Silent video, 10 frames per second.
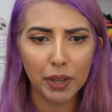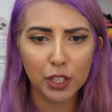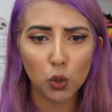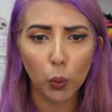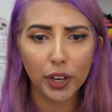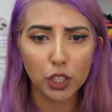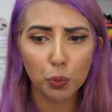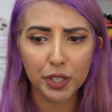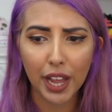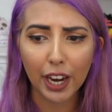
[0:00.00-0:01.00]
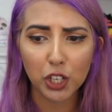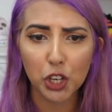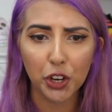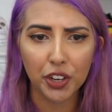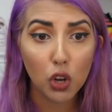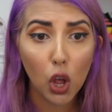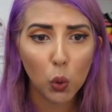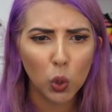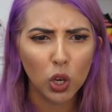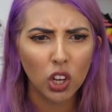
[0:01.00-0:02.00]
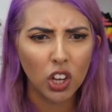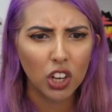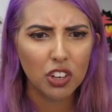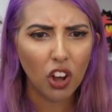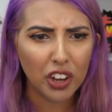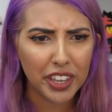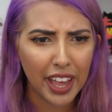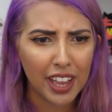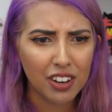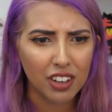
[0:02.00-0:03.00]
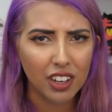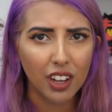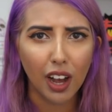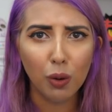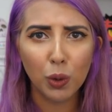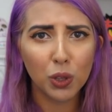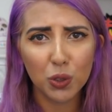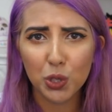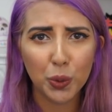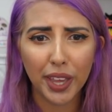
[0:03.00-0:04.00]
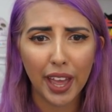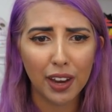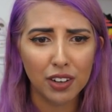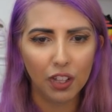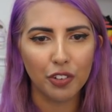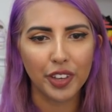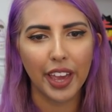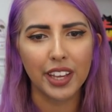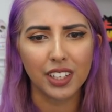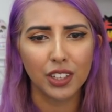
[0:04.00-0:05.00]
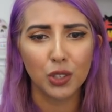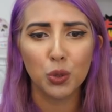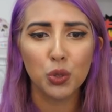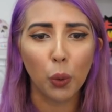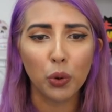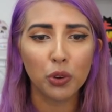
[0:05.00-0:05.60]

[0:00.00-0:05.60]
me into witness protection. No! Not again. I won't lose you again. Love cake. You don't